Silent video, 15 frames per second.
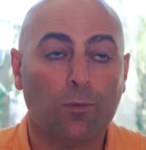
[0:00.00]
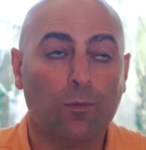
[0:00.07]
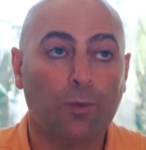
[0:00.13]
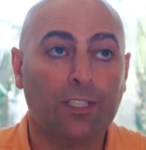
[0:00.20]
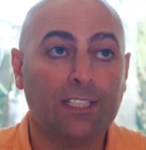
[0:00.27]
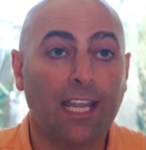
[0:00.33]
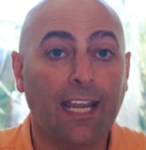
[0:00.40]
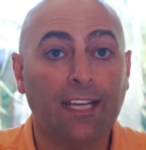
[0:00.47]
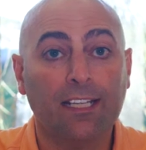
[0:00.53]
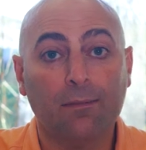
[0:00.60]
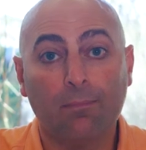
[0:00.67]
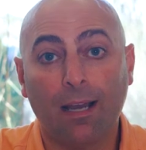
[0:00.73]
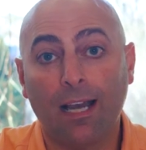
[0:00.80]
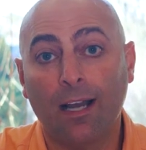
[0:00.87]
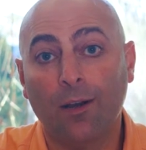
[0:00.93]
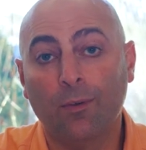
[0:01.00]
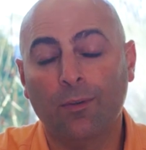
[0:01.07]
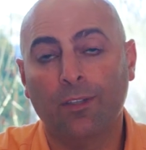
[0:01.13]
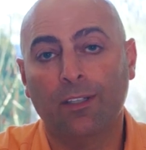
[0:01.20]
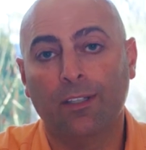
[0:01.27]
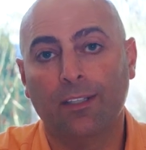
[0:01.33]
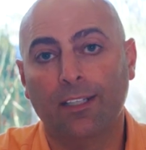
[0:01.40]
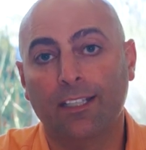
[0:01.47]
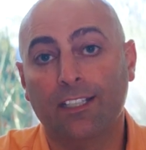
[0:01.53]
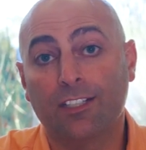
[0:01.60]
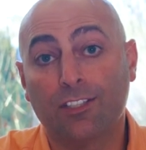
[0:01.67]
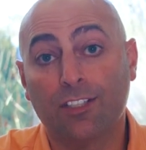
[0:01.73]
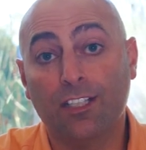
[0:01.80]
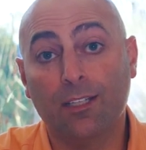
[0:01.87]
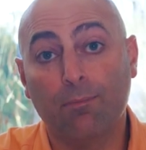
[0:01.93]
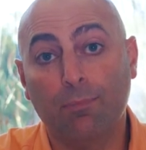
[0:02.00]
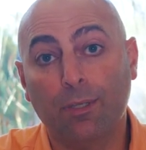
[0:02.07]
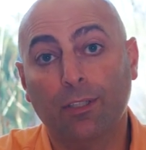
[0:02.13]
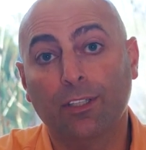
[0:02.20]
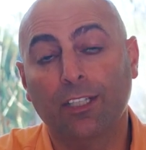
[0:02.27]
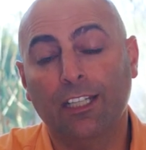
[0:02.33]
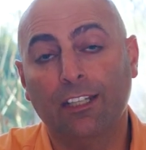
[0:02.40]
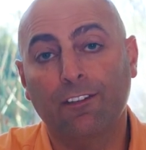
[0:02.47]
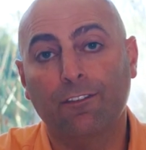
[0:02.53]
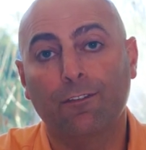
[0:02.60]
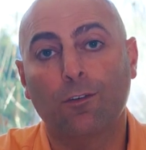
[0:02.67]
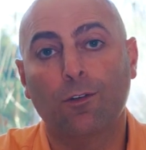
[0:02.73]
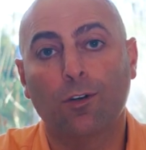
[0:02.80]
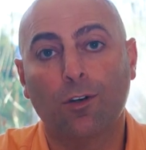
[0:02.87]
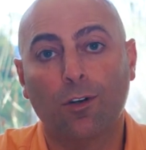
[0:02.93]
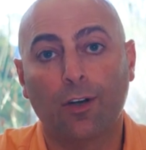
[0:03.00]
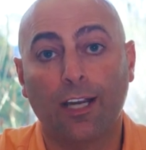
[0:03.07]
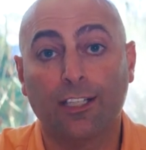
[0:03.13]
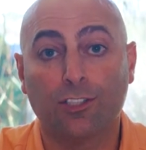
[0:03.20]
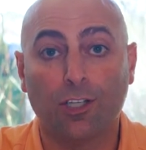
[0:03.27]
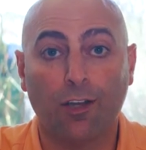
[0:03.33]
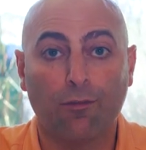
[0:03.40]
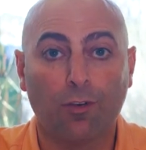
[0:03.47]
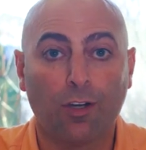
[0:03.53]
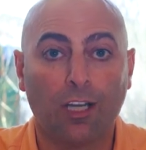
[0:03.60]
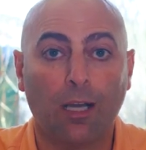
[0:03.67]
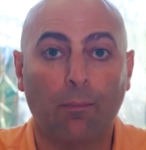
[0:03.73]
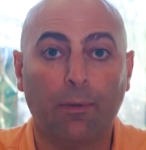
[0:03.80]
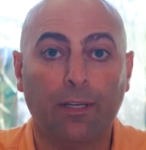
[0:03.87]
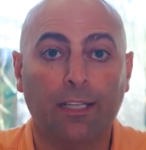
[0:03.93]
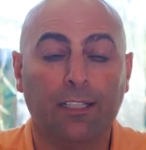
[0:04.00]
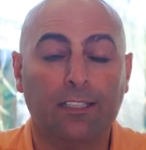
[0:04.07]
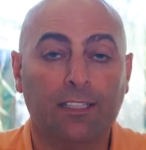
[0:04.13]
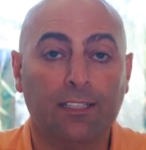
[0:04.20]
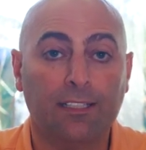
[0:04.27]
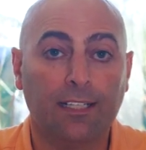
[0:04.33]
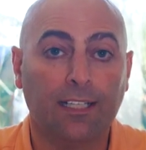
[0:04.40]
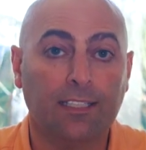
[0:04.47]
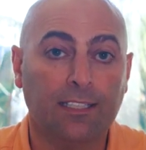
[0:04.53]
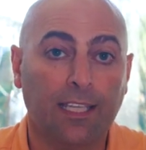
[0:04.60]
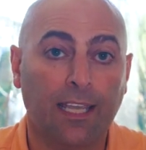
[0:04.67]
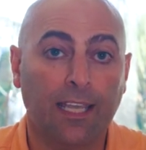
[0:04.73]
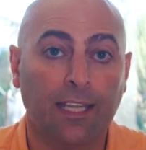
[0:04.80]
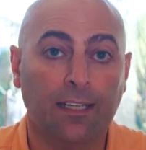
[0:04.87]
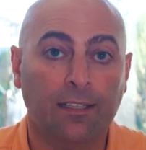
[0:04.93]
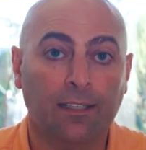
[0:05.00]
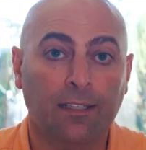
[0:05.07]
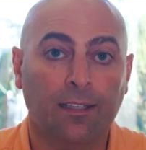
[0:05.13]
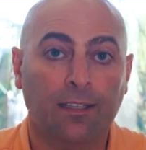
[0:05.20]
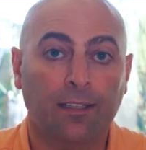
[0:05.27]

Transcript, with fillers: Retained amount is the ability for a software company to dictate